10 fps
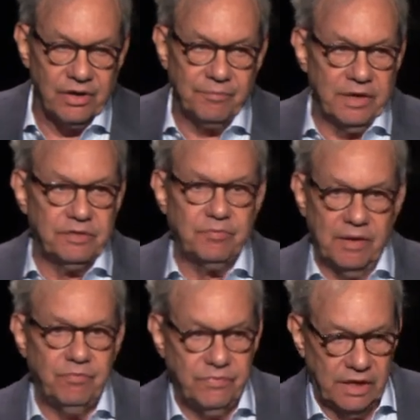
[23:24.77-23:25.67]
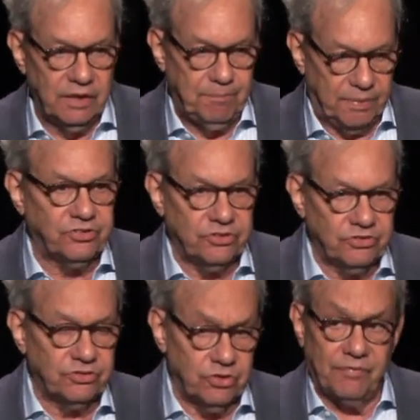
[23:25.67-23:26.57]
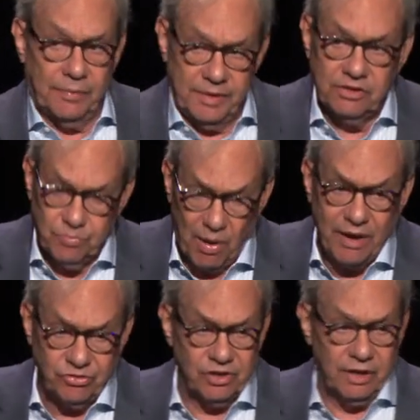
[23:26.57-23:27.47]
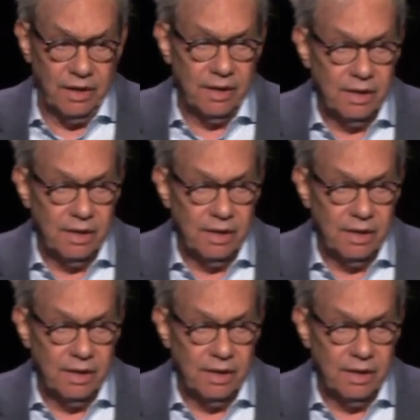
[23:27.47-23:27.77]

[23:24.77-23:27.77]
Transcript: It really pisses us off. I mean, it's pricey.